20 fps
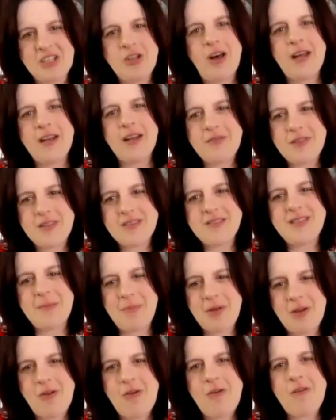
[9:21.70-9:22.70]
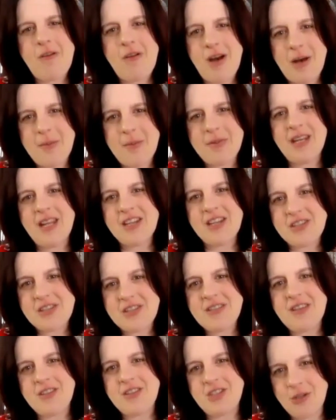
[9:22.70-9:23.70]
A lot of the typical
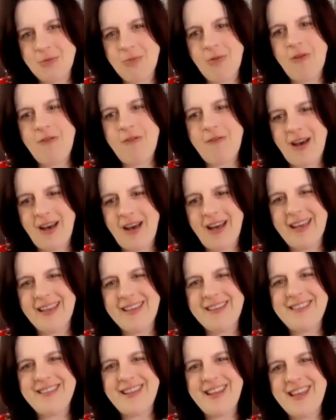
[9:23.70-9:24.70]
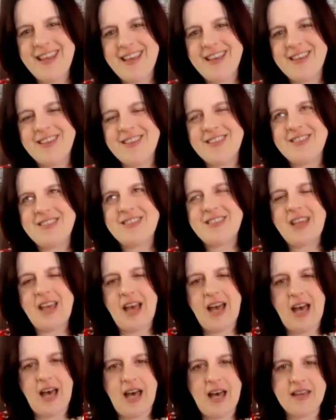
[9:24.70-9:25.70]
accommodations that you will find is
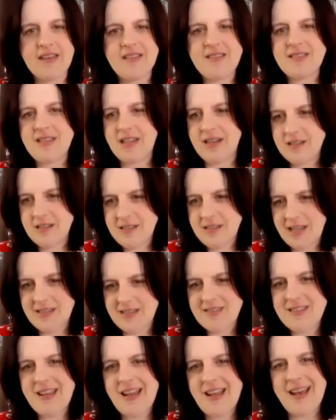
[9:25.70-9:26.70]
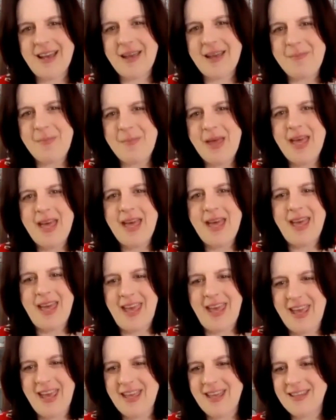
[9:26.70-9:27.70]
uh, extended test time
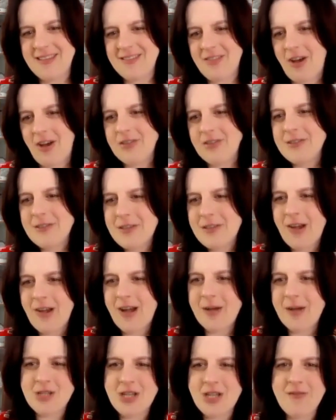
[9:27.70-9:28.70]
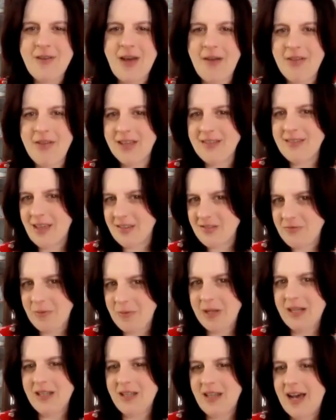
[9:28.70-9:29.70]
and also the option of having a test
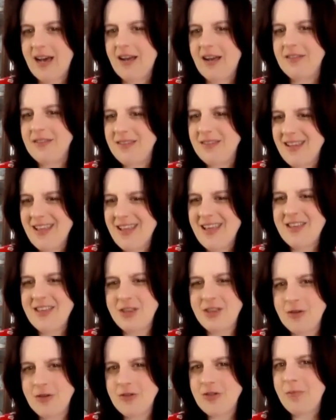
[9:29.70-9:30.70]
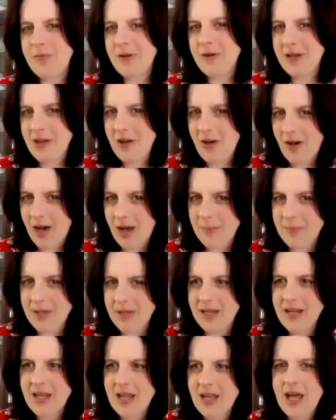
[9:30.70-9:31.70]
read aloud. Those are pretty
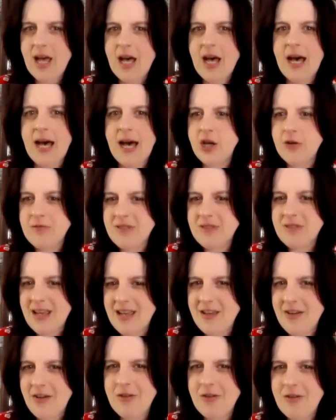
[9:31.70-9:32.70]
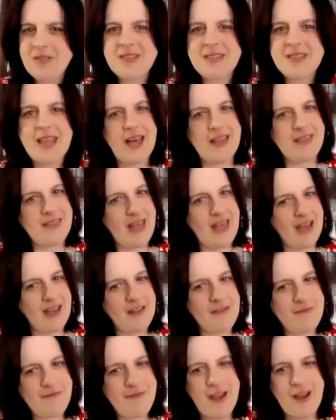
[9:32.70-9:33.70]
common. Note takers, that, that
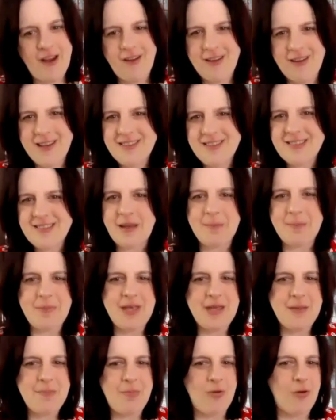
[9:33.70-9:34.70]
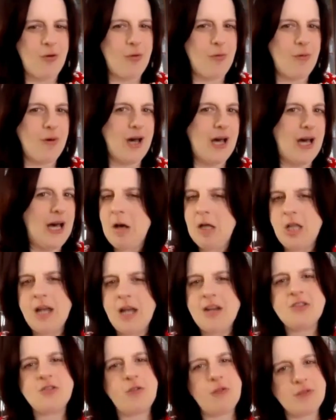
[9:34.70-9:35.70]
can vary. Some people, a lot
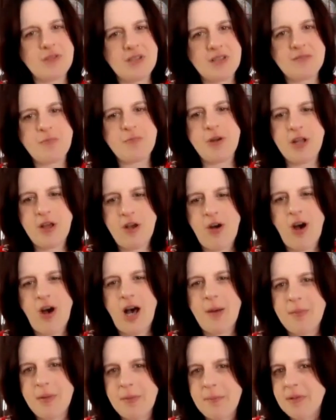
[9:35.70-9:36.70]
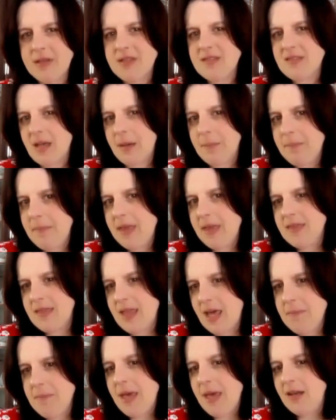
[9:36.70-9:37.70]
of schools, it's pretty common, but some
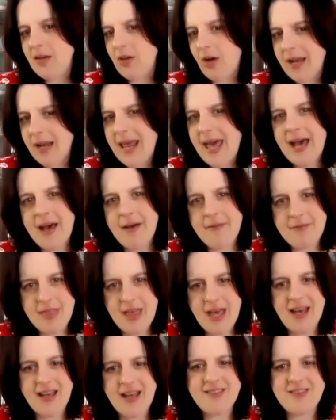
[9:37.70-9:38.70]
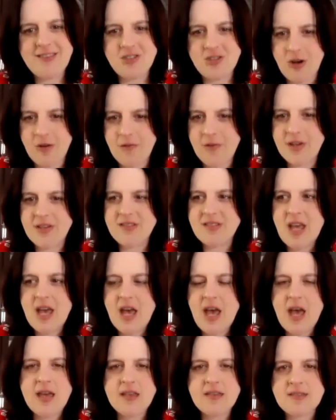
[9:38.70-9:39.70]
they may not have that service.
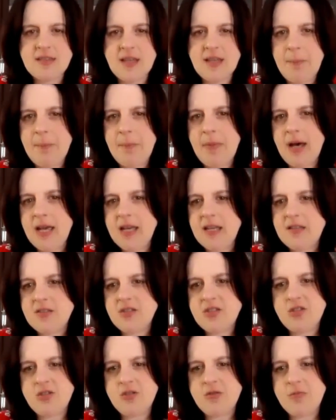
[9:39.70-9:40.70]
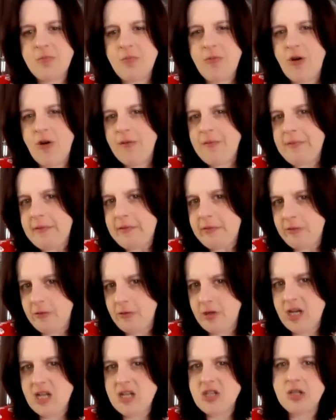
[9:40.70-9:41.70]
Some might do more of the
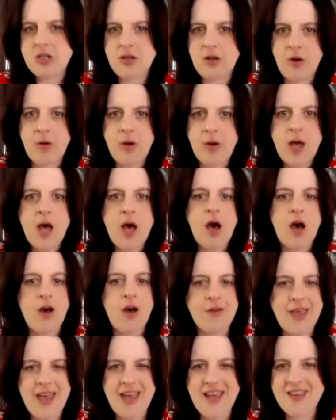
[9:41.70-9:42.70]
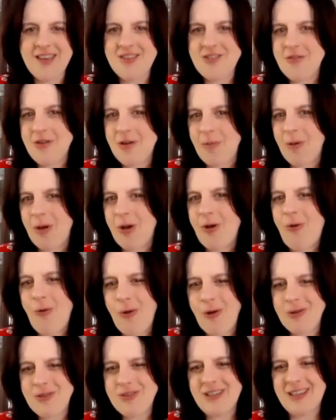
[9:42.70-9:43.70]
traditional, okay, you can
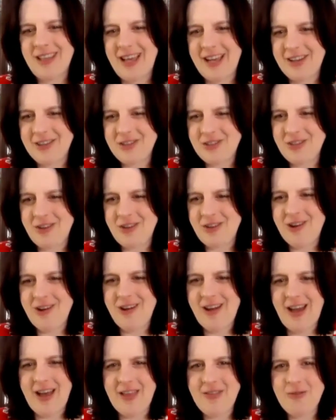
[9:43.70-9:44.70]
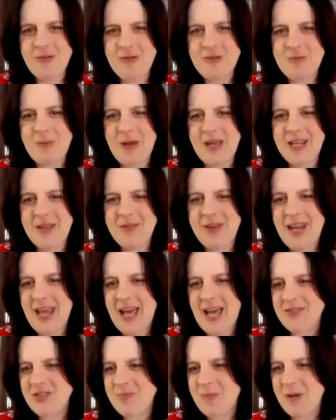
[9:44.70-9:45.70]
record the lecture. Others might even
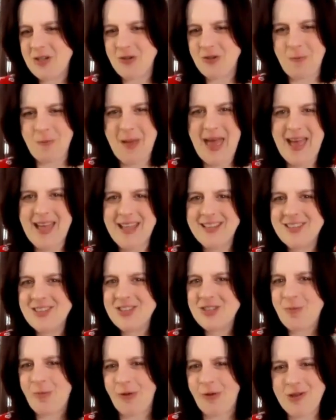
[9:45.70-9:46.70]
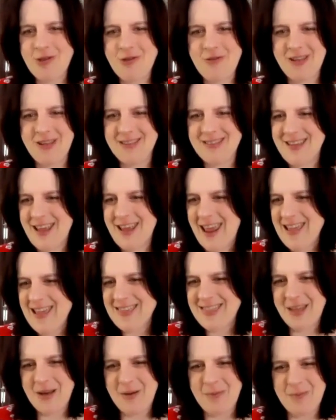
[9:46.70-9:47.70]
have special pens where you can
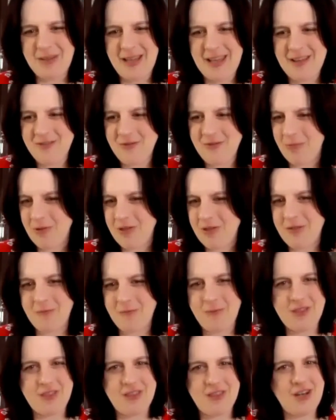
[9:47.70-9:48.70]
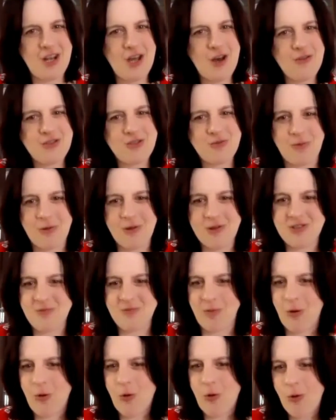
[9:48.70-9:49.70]
take them, like with, with the notes where
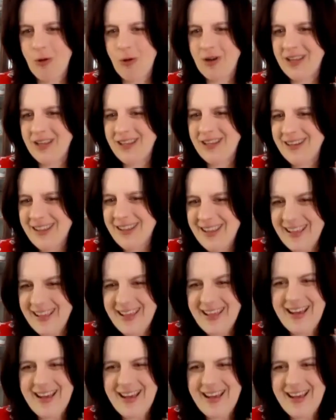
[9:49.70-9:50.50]
it's recorded.